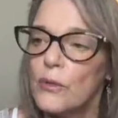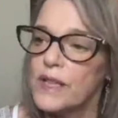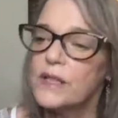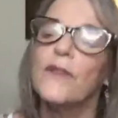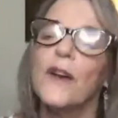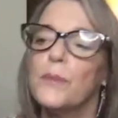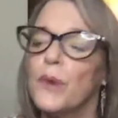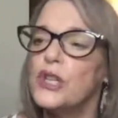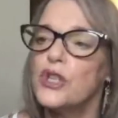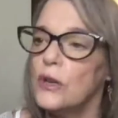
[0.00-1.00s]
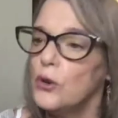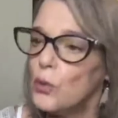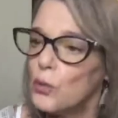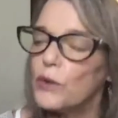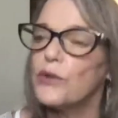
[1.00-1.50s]
Raise the vibration,
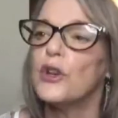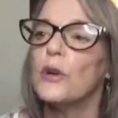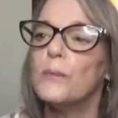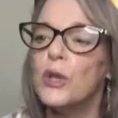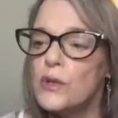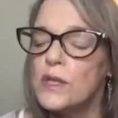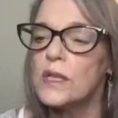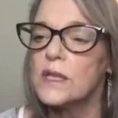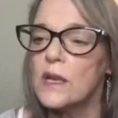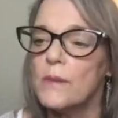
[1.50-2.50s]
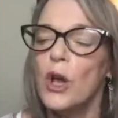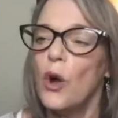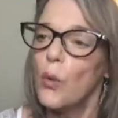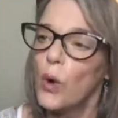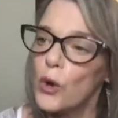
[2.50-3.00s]
work with your immune system,
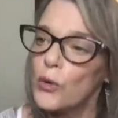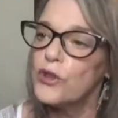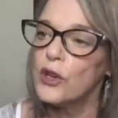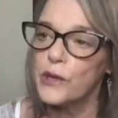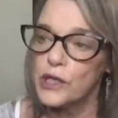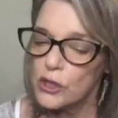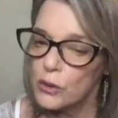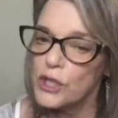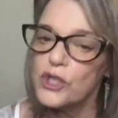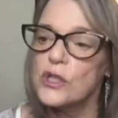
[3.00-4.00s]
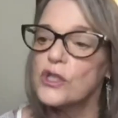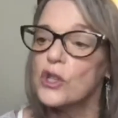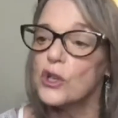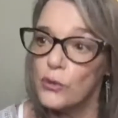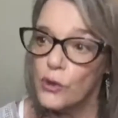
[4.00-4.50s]
work with your intuition
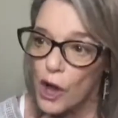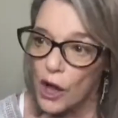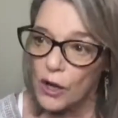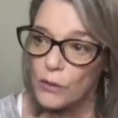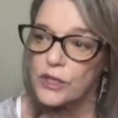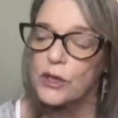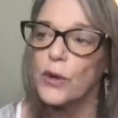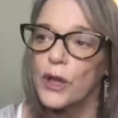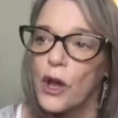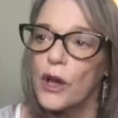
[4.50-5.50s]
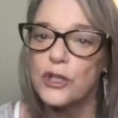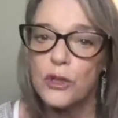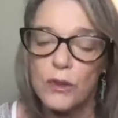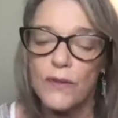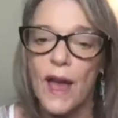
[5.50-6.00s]
so you know what's going on
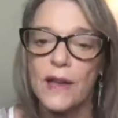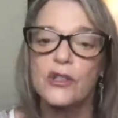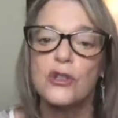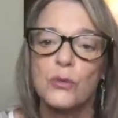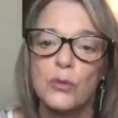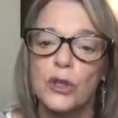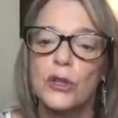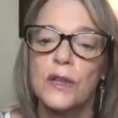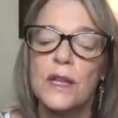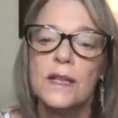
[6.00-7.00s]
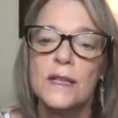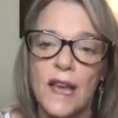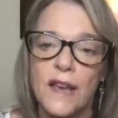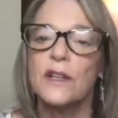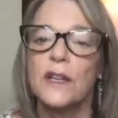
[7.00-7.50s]
as you move out into the world.
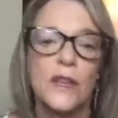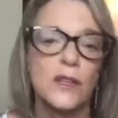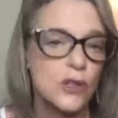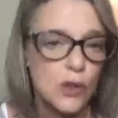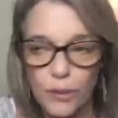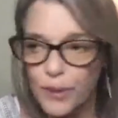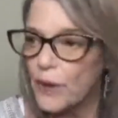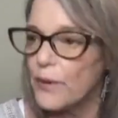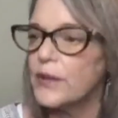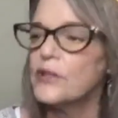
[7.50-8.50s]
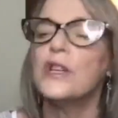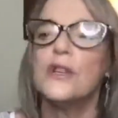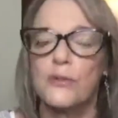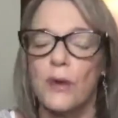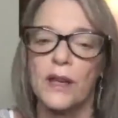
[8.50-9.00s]
Definitely. And that Scorpio energy
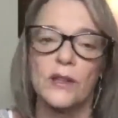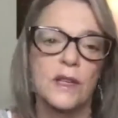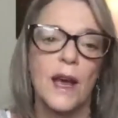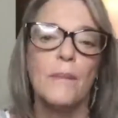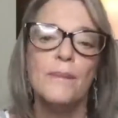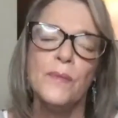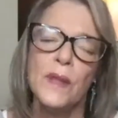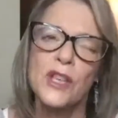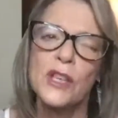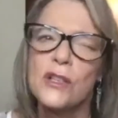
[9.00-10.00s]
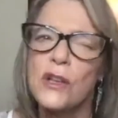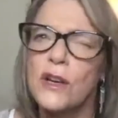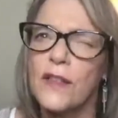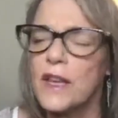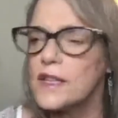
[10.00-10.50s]
is right on top. It's also
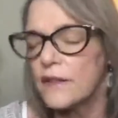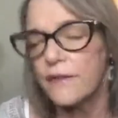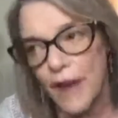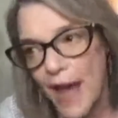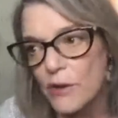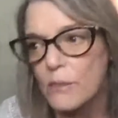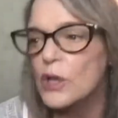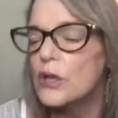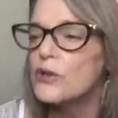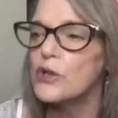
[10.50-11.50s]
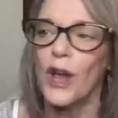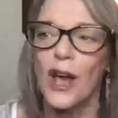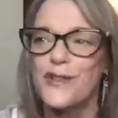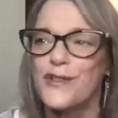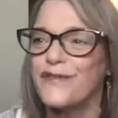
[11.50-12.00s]
known, I think, as the flower moon. So we
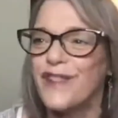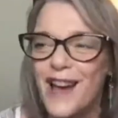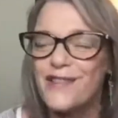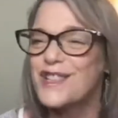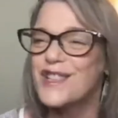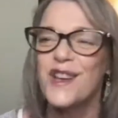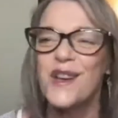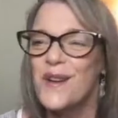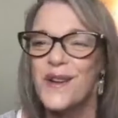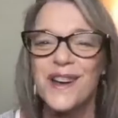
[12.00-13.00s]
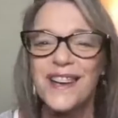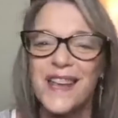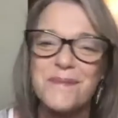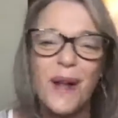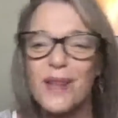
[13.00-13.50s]
honor the flowers. We are
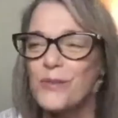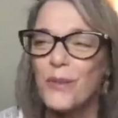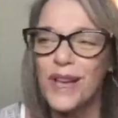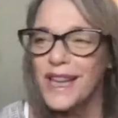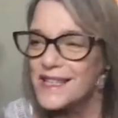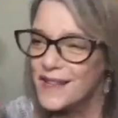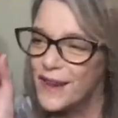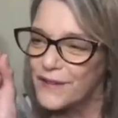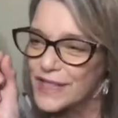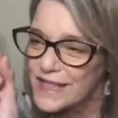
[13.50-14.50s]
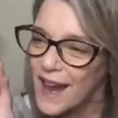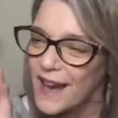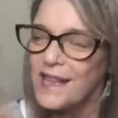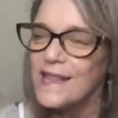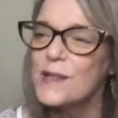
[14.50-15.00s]
like pulling weeds and they have the
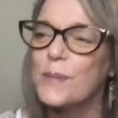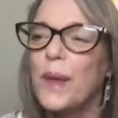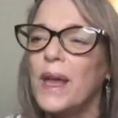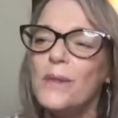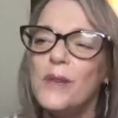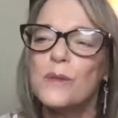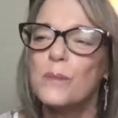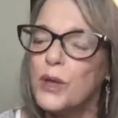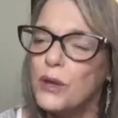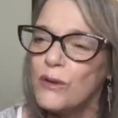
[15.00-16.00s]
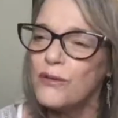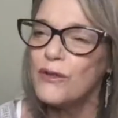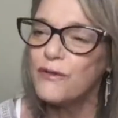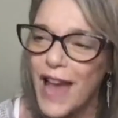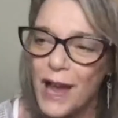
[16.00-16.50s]
tiniest, babiest,
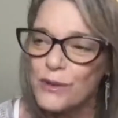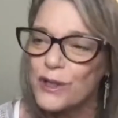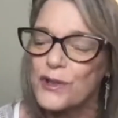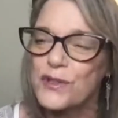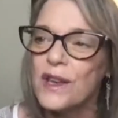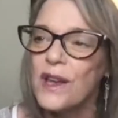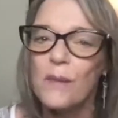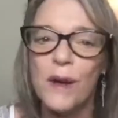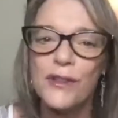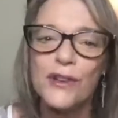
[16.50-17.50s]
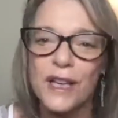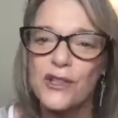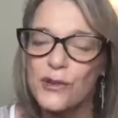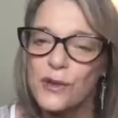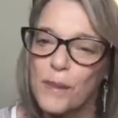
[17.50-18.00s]
beautiful flowers. Mother
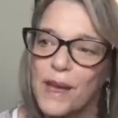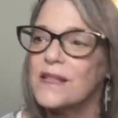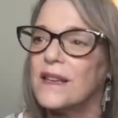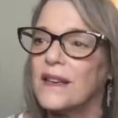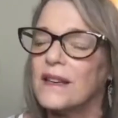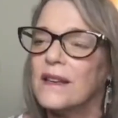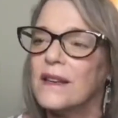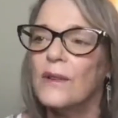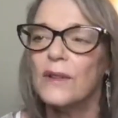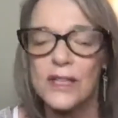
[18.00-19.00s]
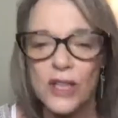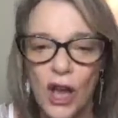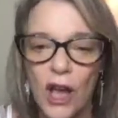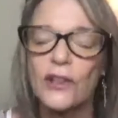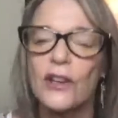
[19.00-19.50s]
Nature is amazing. Let's
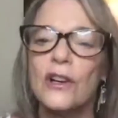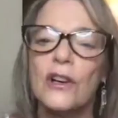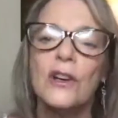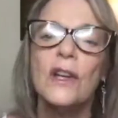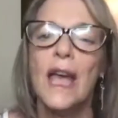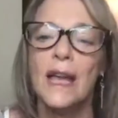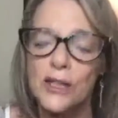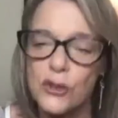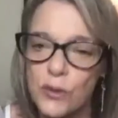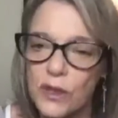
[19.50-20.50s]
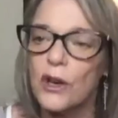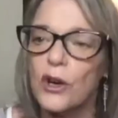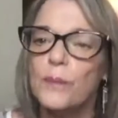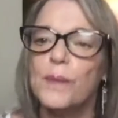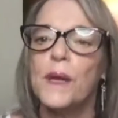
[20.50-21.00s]
honor her and let's really
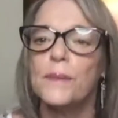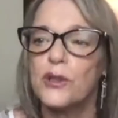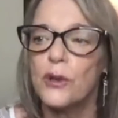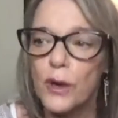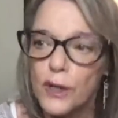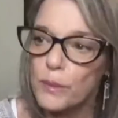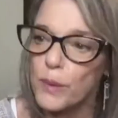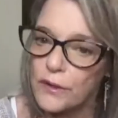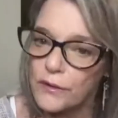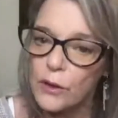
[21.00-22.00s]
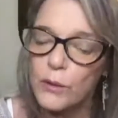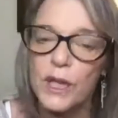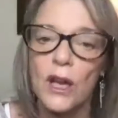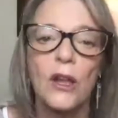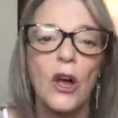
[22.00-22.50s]
open up to the greater part of who
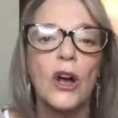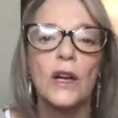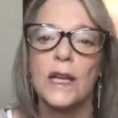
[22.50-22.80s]
we all are.